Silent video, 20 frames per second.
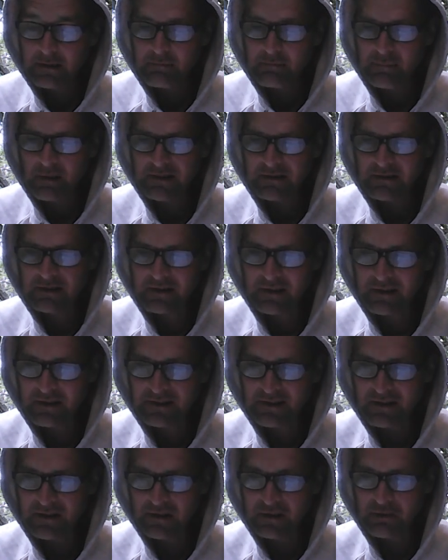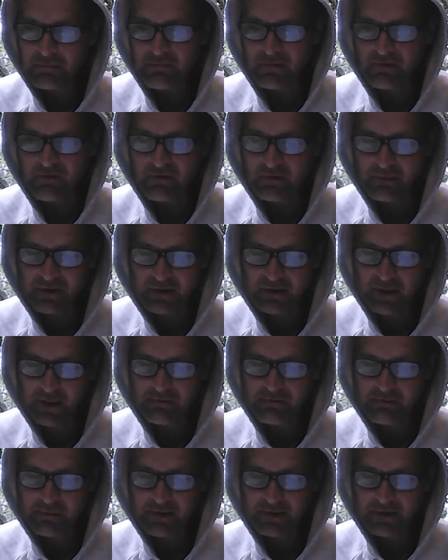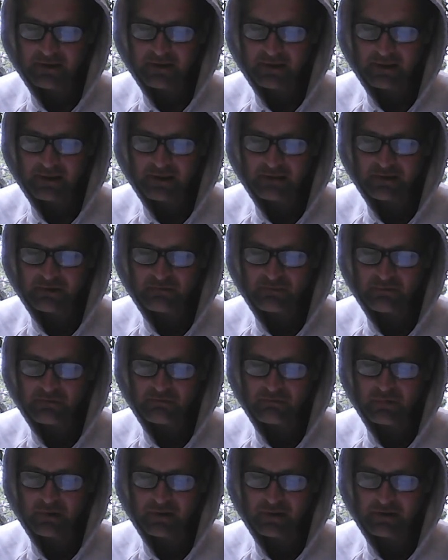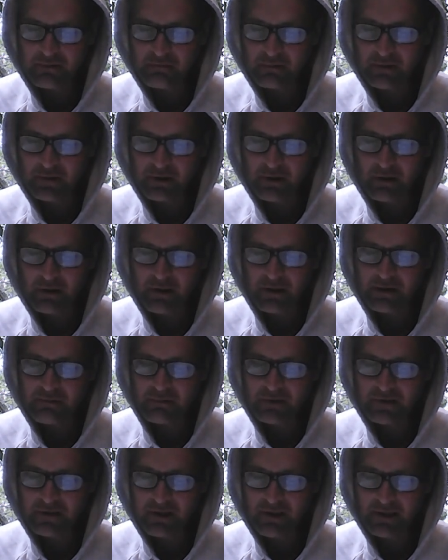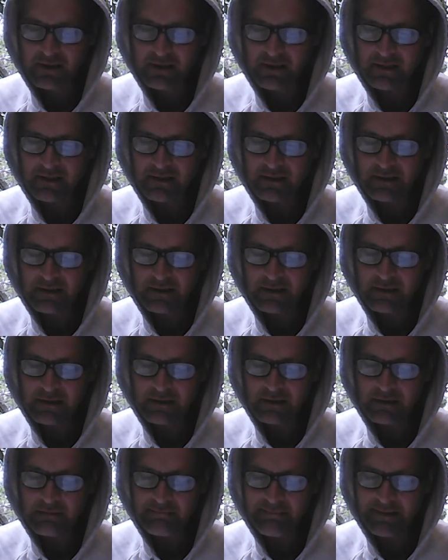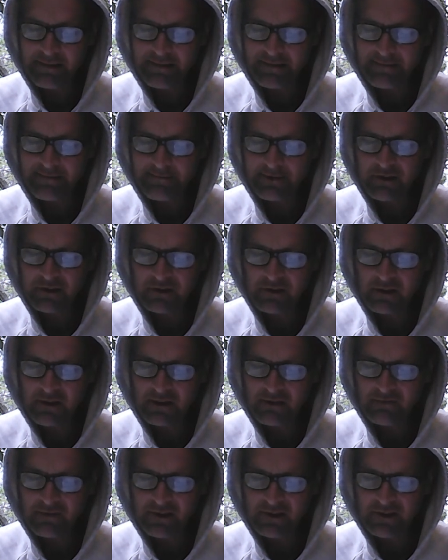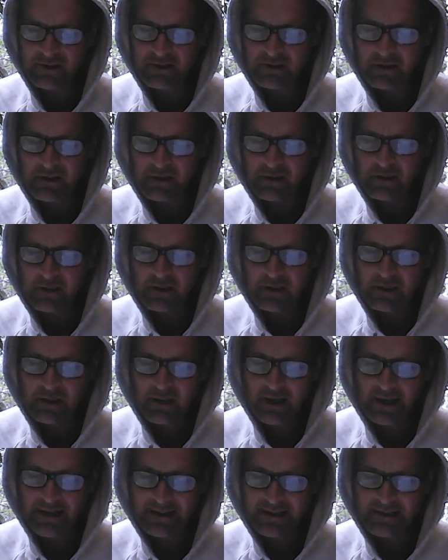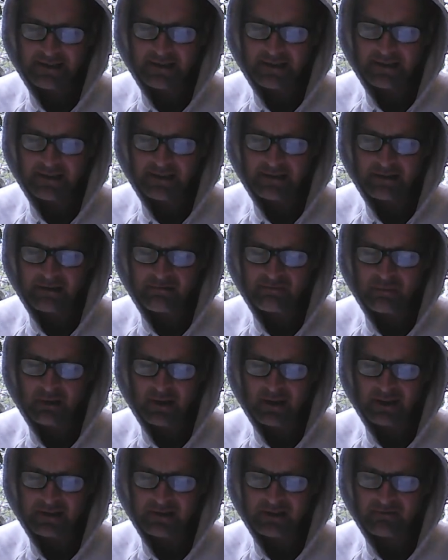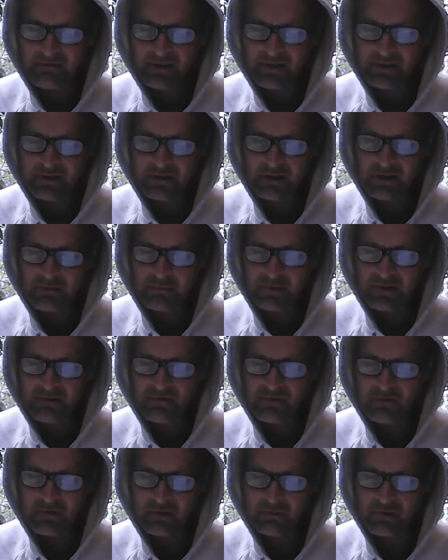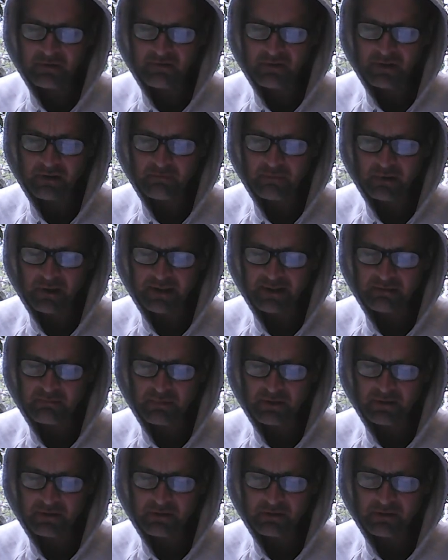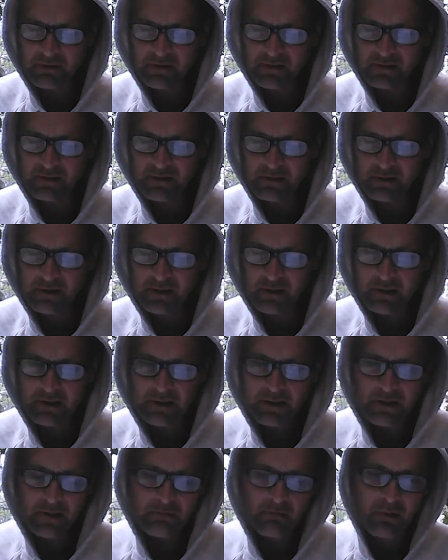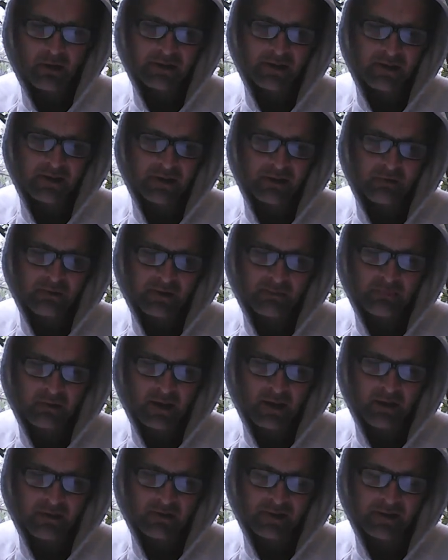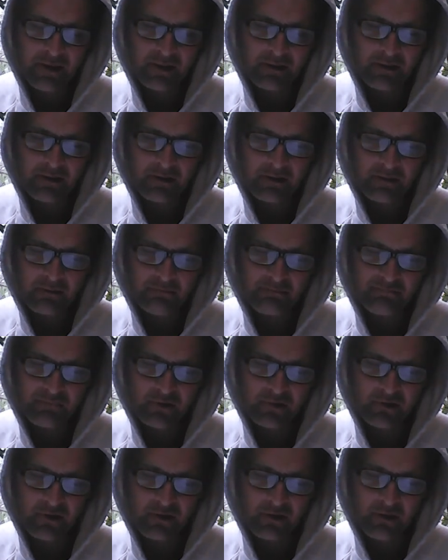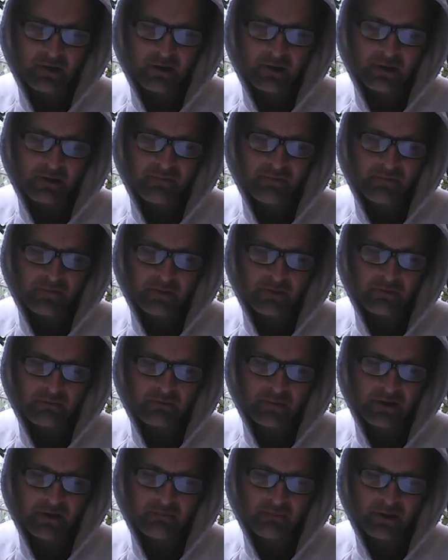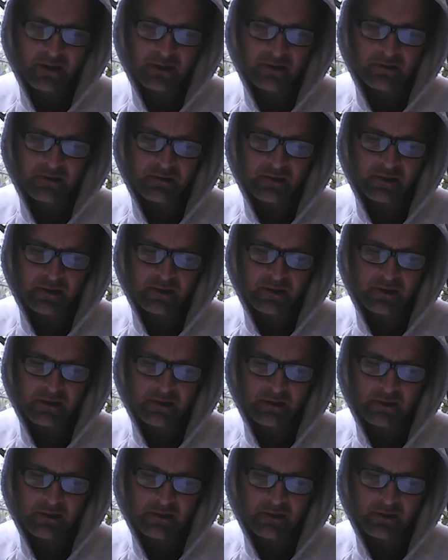basic income from the government, and he's working really hard. But yet, he did achieve this idea of passive income in the form of mining Bitcoin. But when the power got shut off, he immediately